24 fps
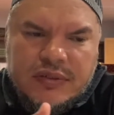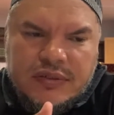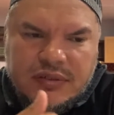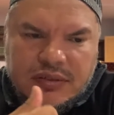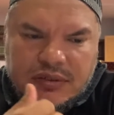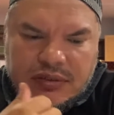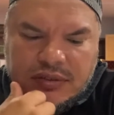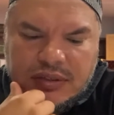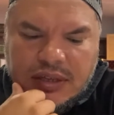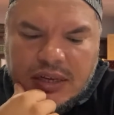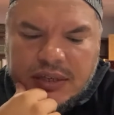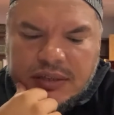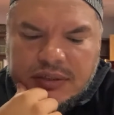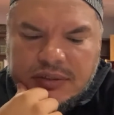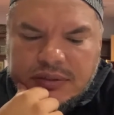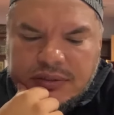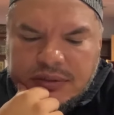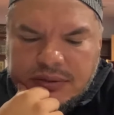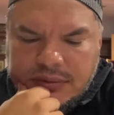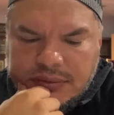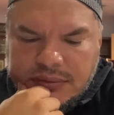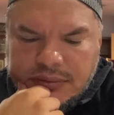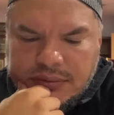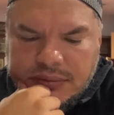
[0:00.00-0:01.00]

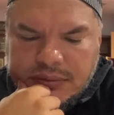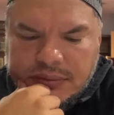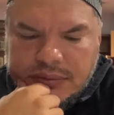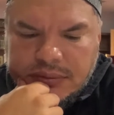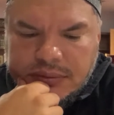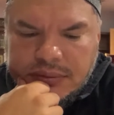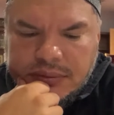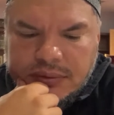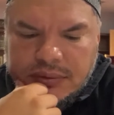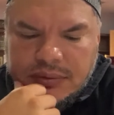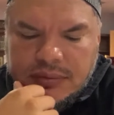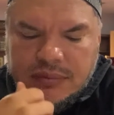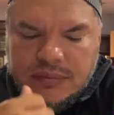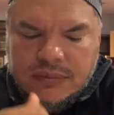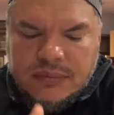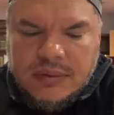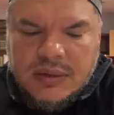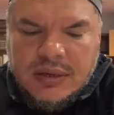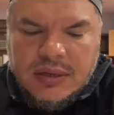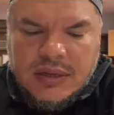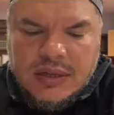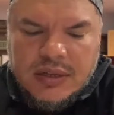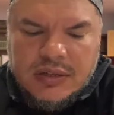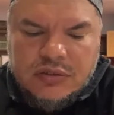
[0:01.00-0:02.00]
society,
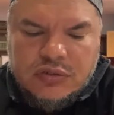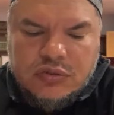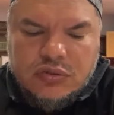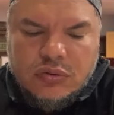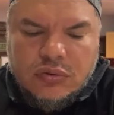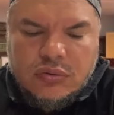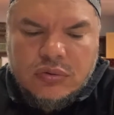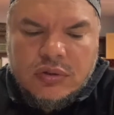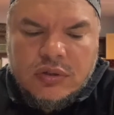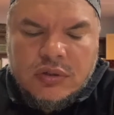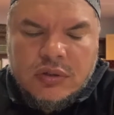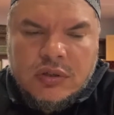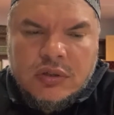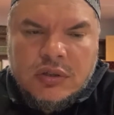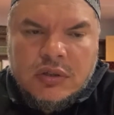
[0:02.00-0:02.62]
right? And so